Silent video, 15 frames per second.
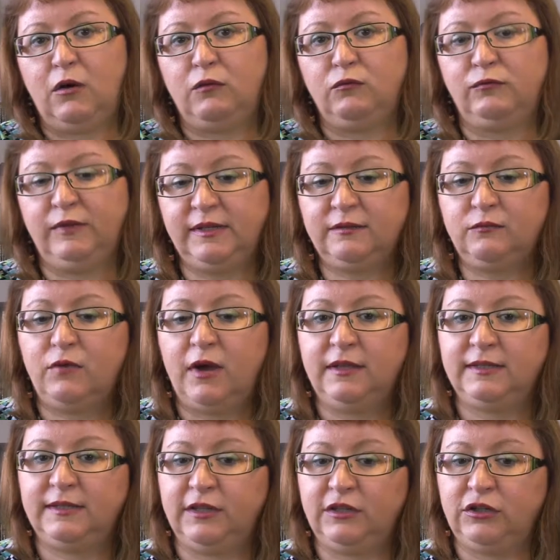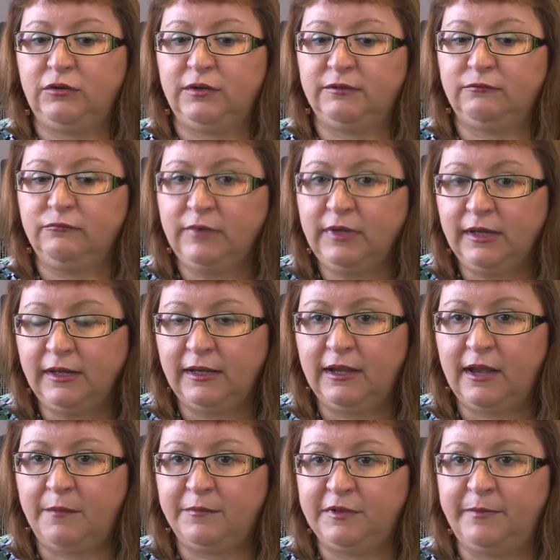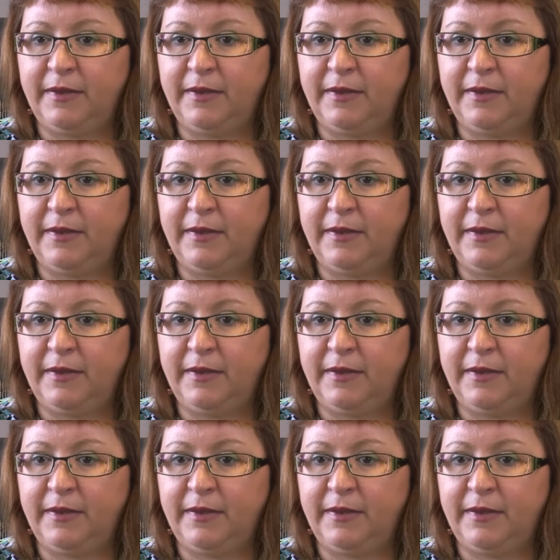reason why this issue has really come to